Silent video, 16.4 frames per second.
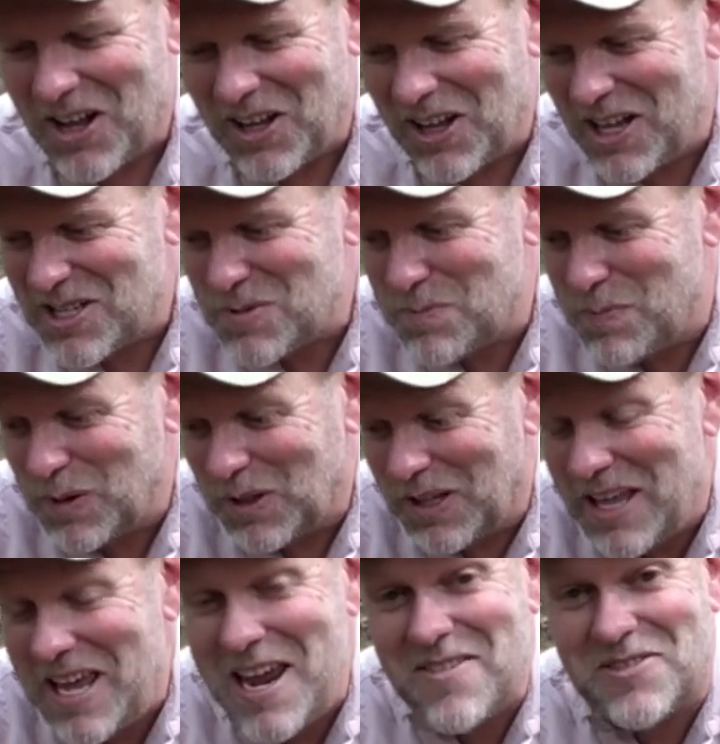it's
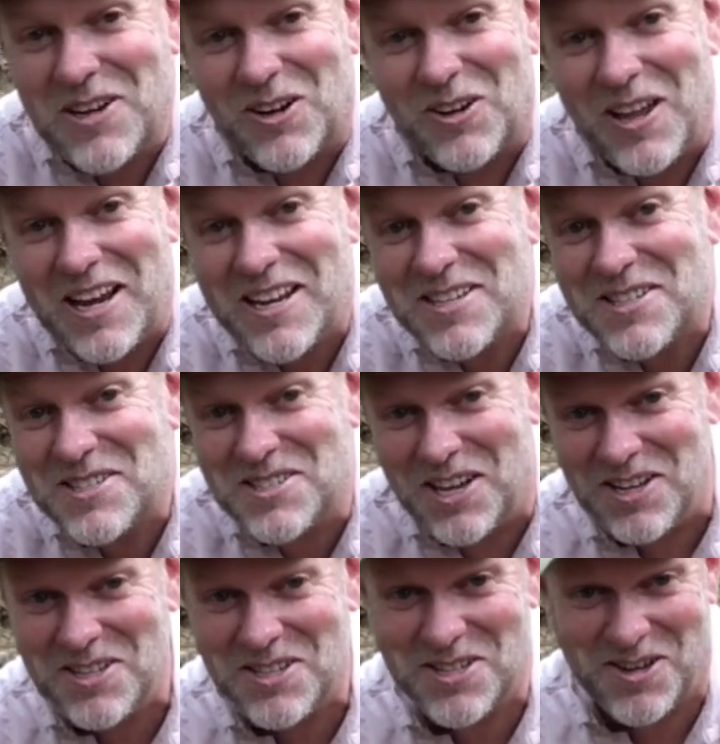believed they're like a
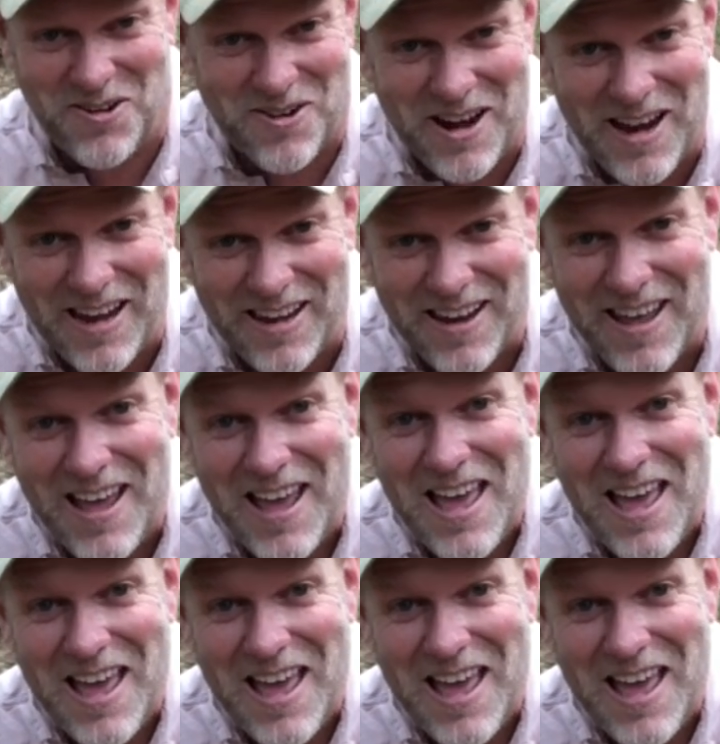sunscreen.